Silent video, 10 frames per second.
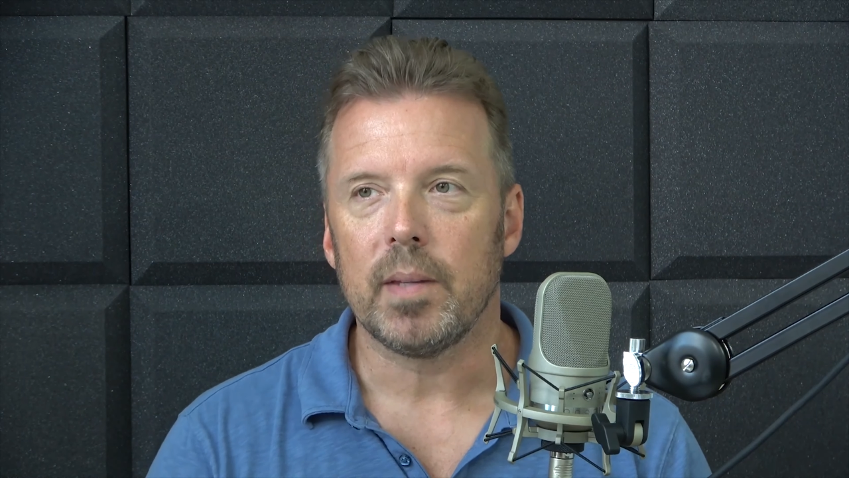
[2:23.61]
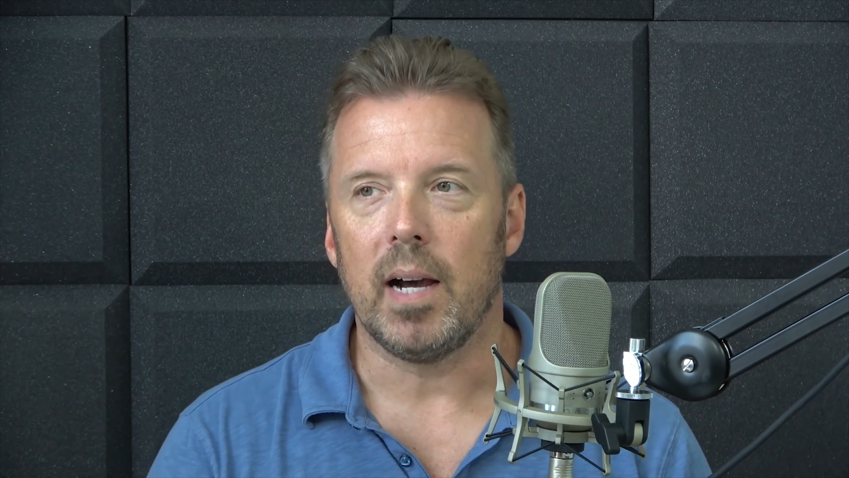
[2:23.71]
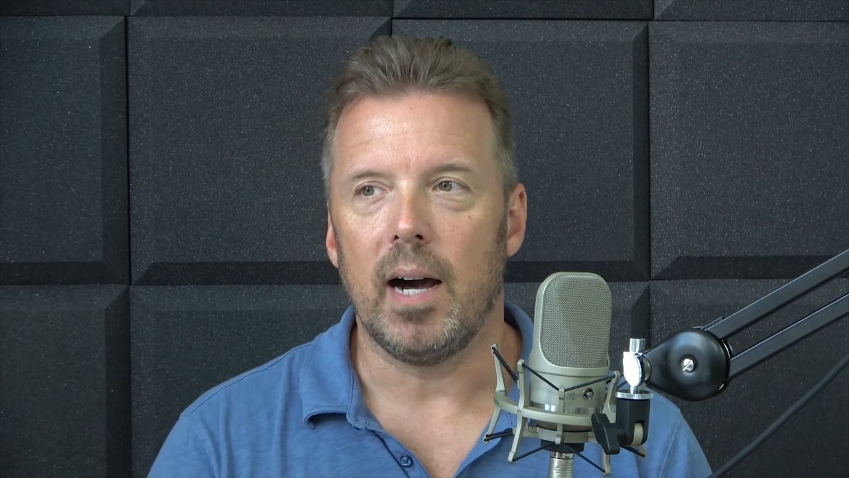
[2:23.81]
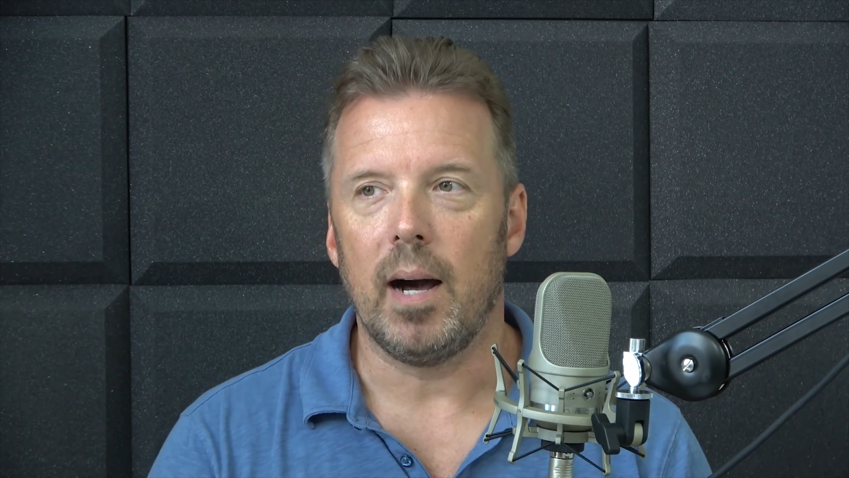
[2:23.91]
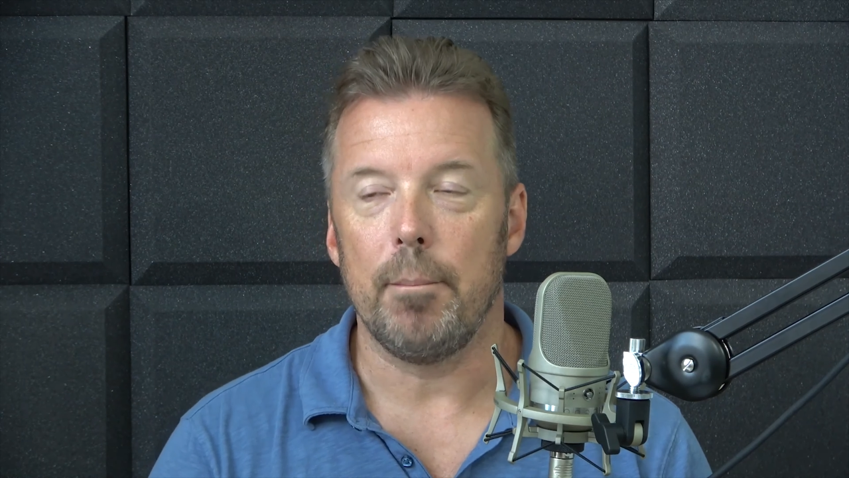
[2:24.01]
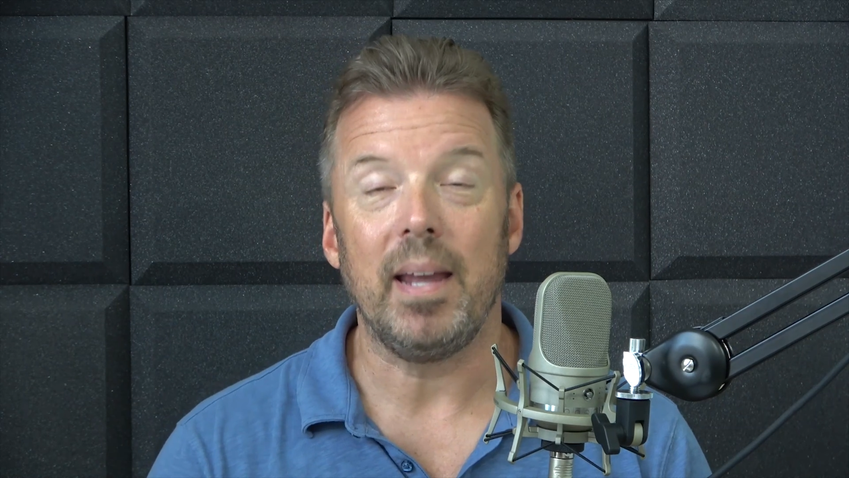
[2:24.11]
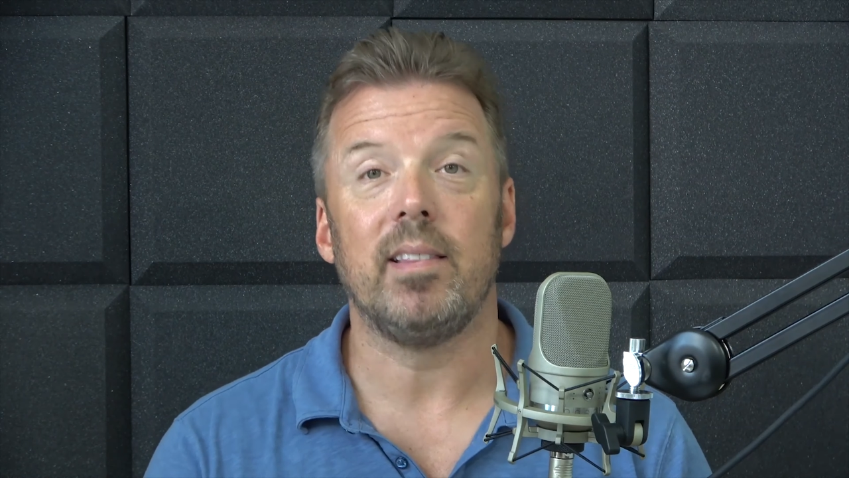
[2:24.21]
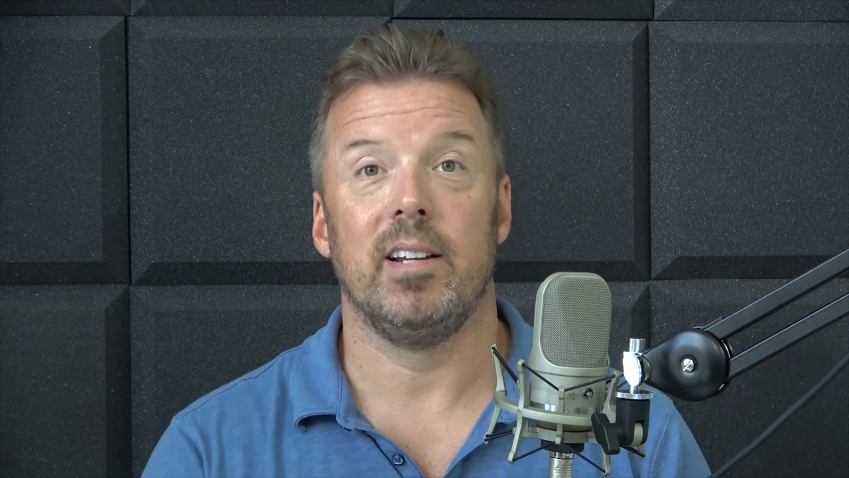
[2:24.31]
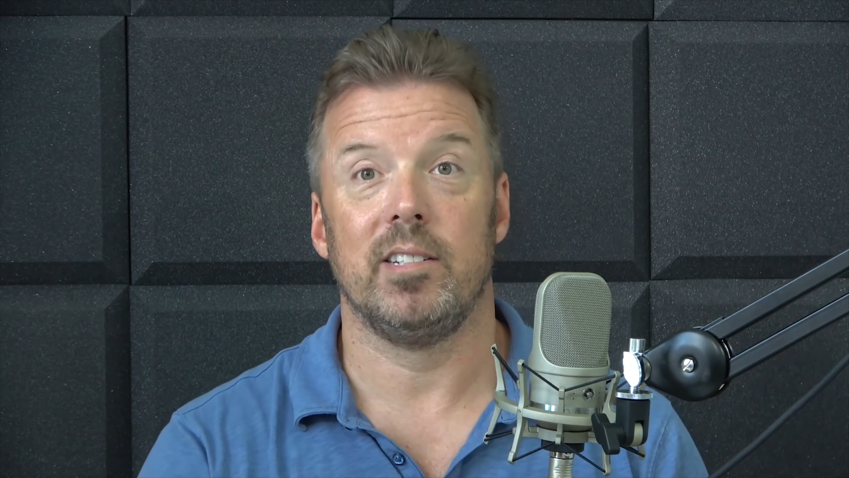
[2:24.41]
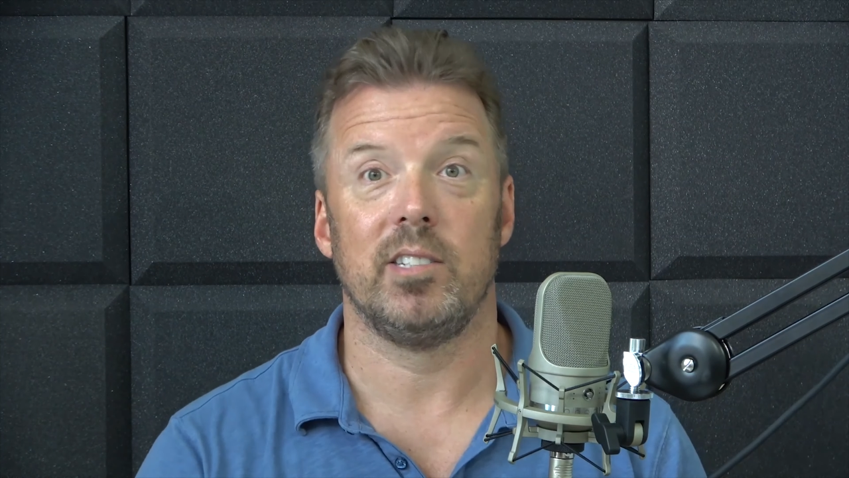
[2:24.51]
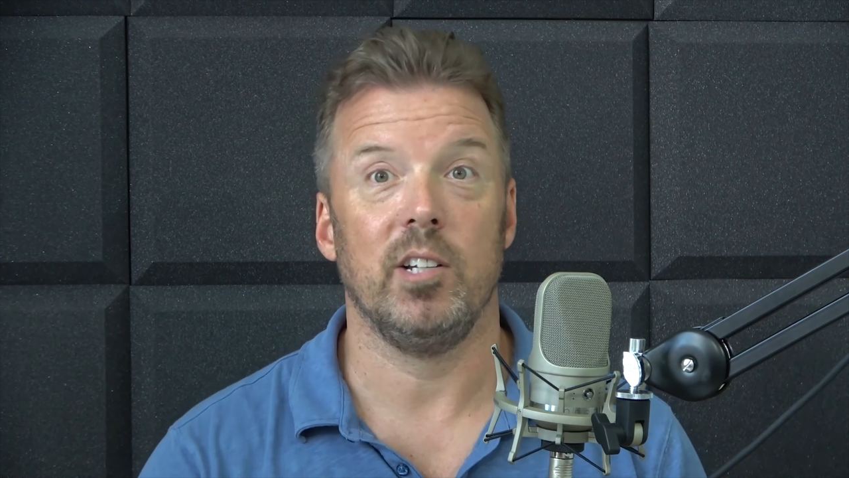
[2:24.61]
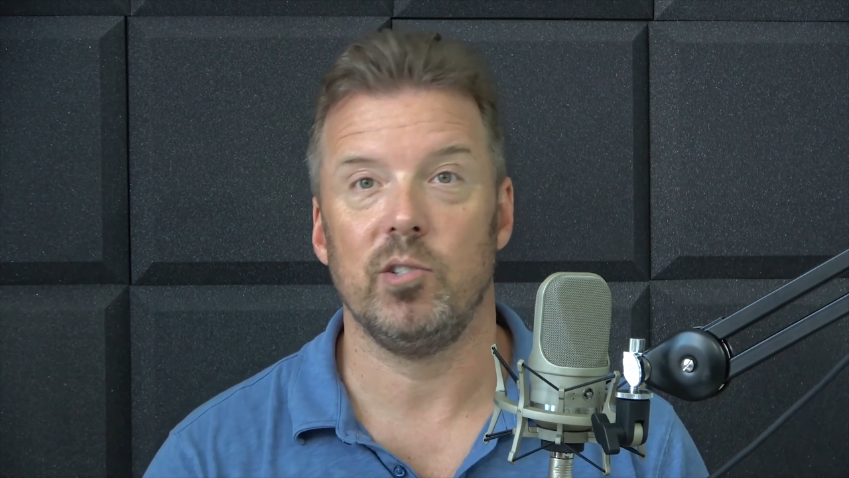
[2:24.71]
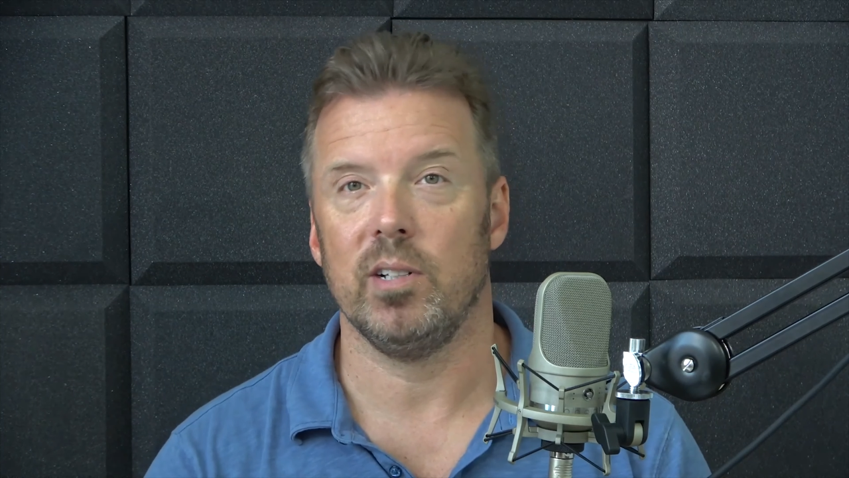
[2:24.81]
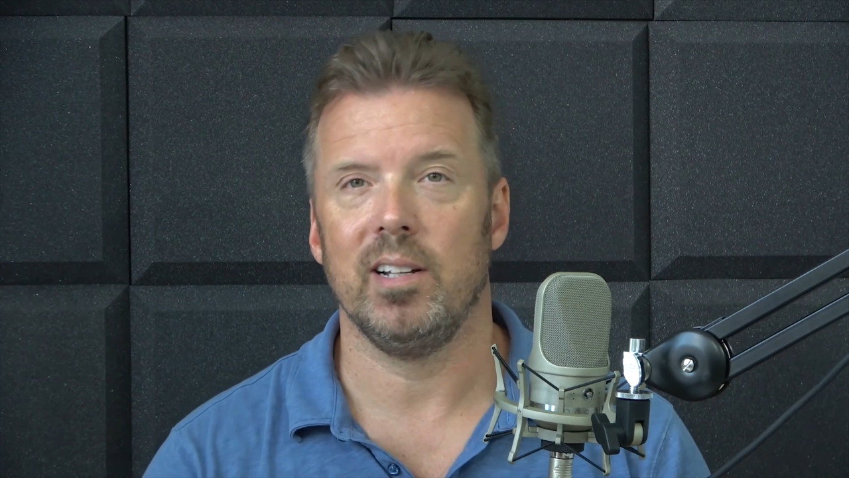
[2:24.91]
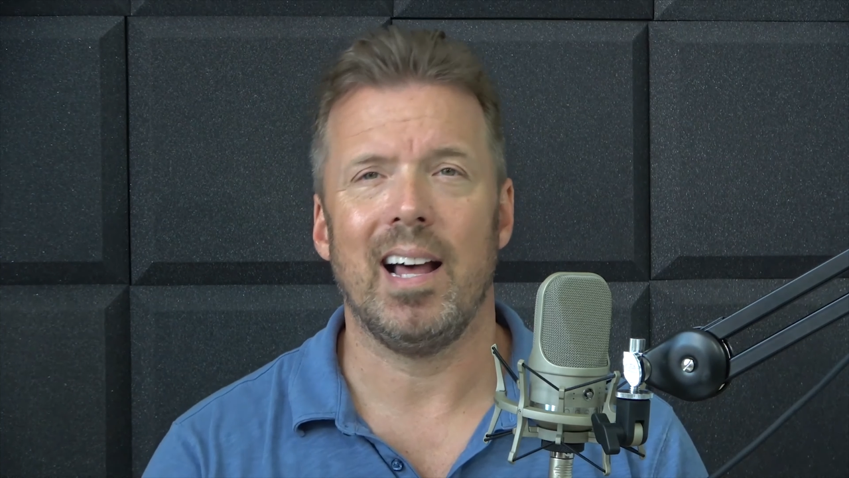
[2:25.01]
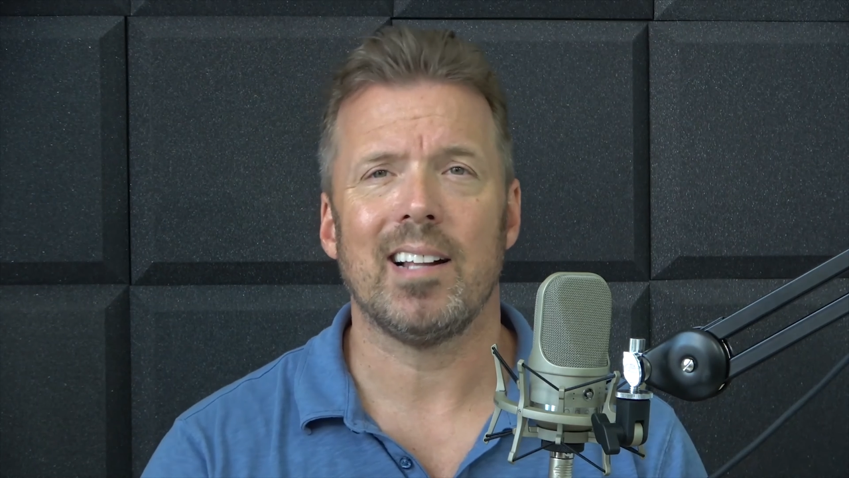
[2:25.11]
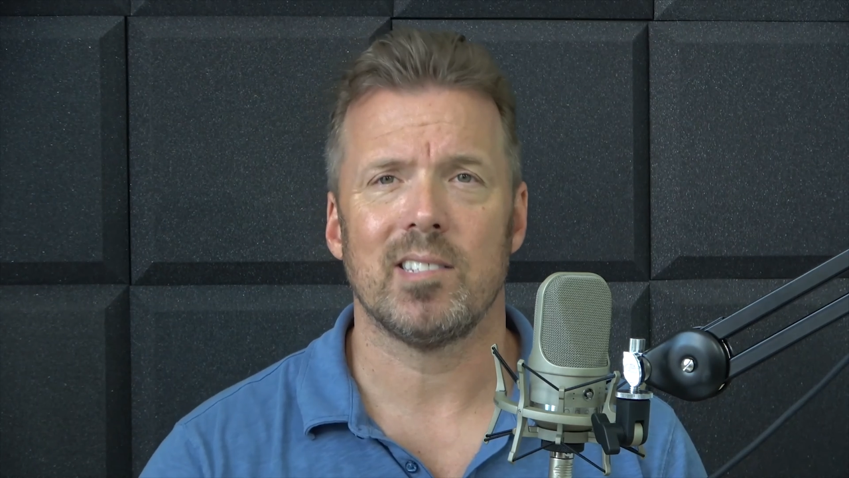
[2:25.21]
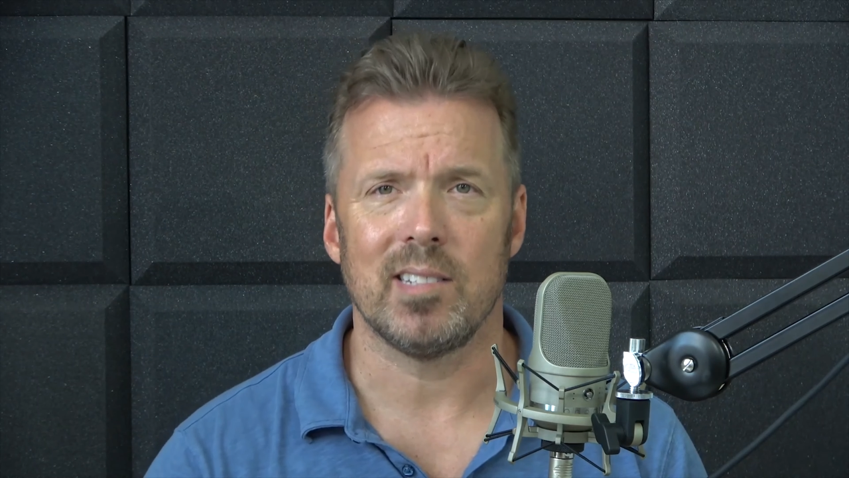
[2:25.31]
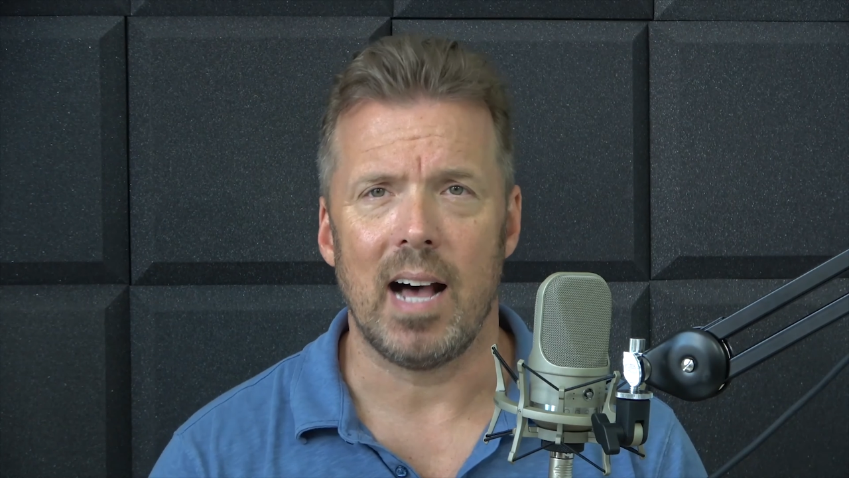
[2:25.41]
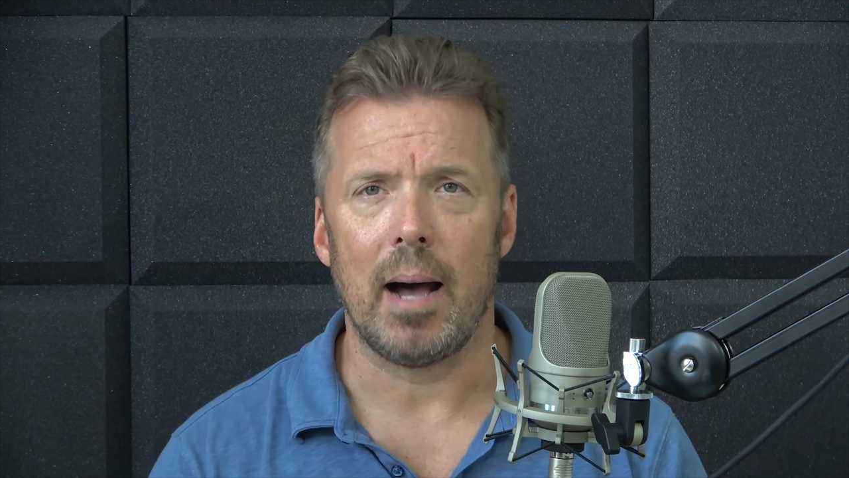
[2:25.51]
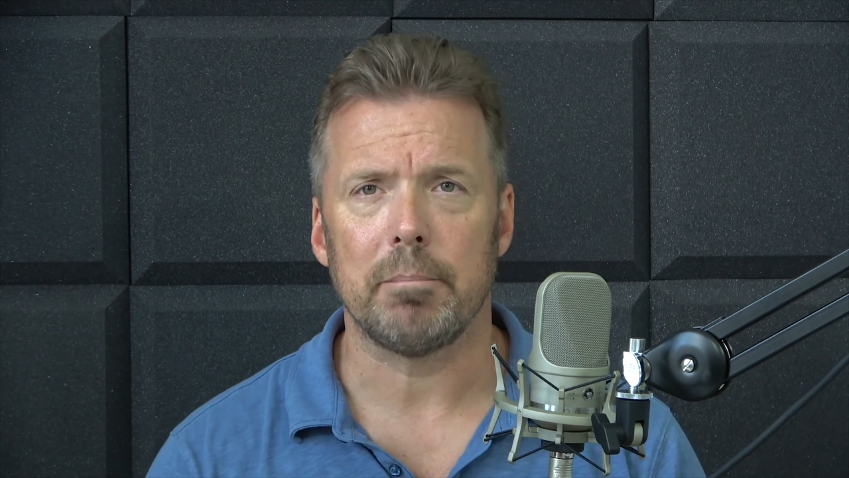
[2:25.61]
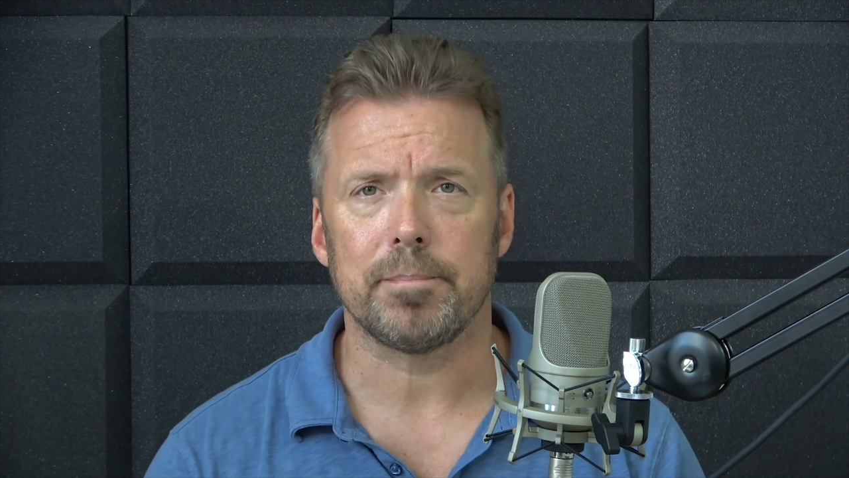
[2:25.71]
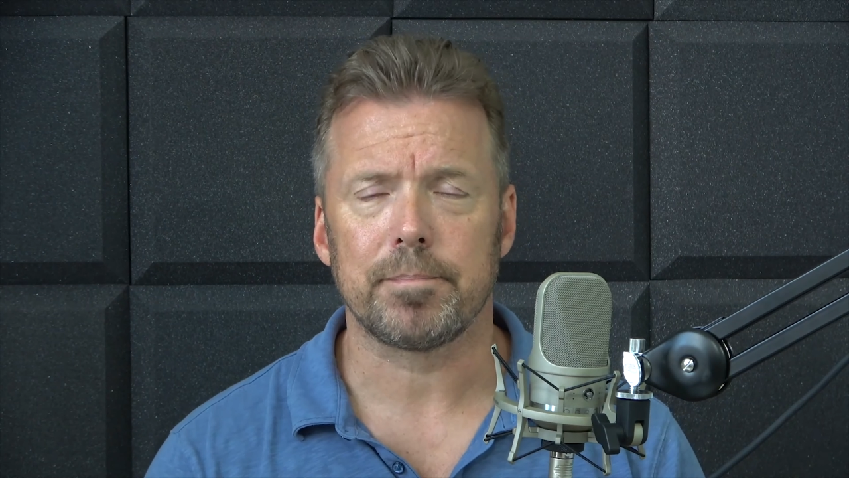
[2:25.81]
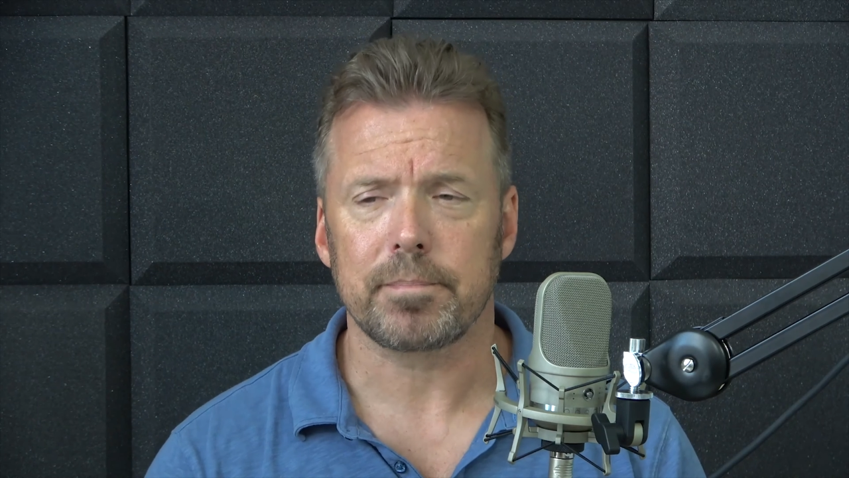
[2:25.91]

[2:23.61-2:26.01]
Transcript: uh, made the decision and not stop